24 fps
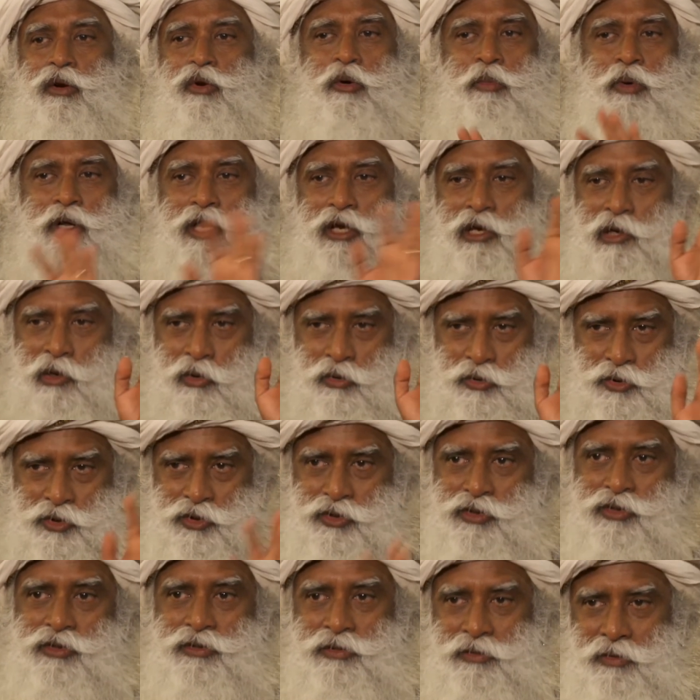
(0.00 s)
nobody
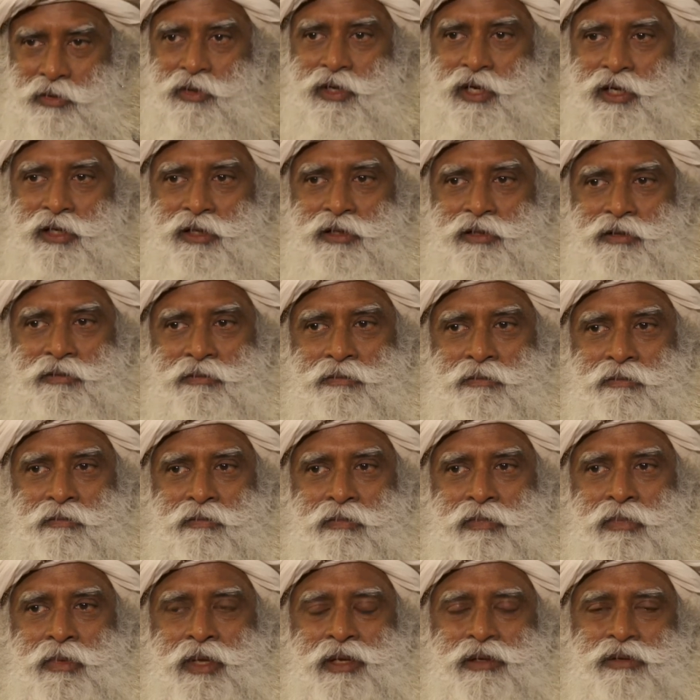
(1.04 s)
knows, okay?
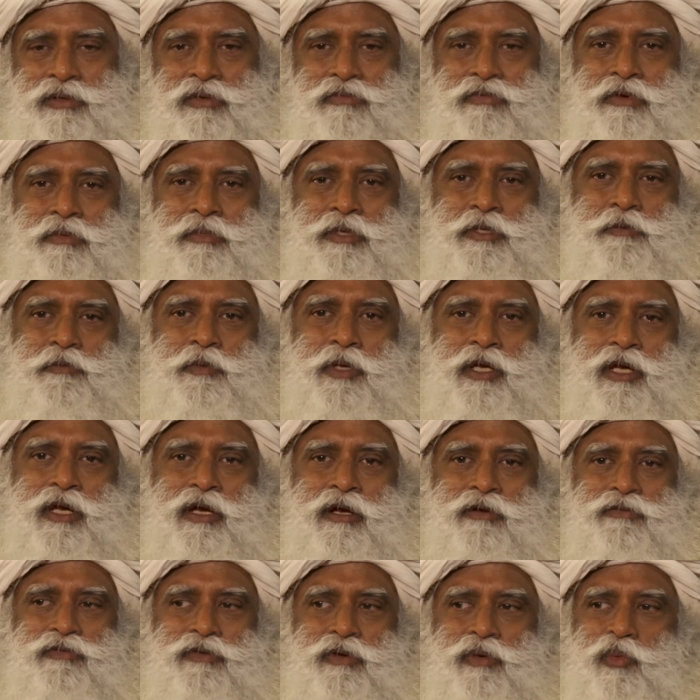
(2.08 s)
So we must be
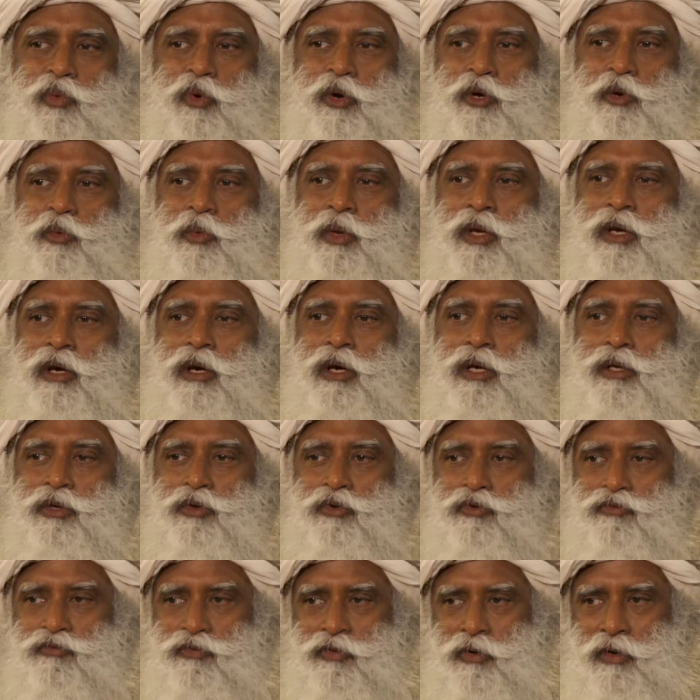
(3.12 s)
careful what we
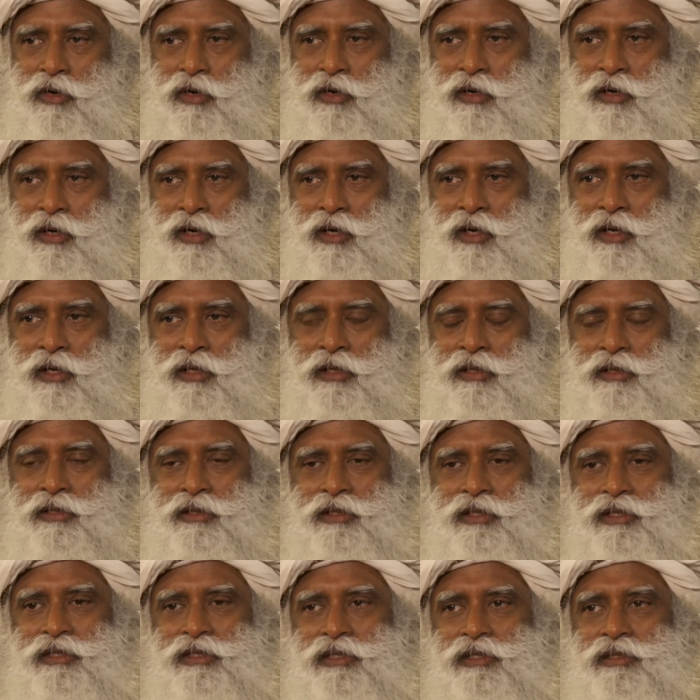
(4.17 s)
argue for.
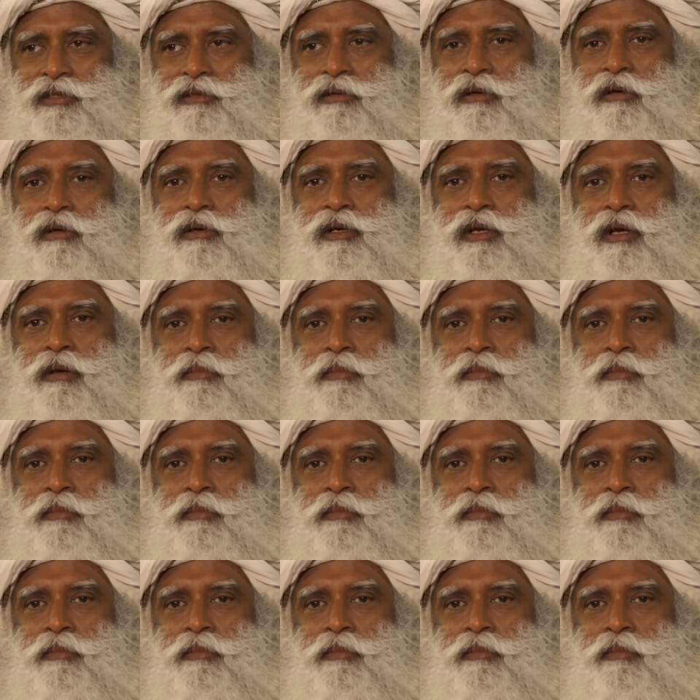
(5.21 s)
This is not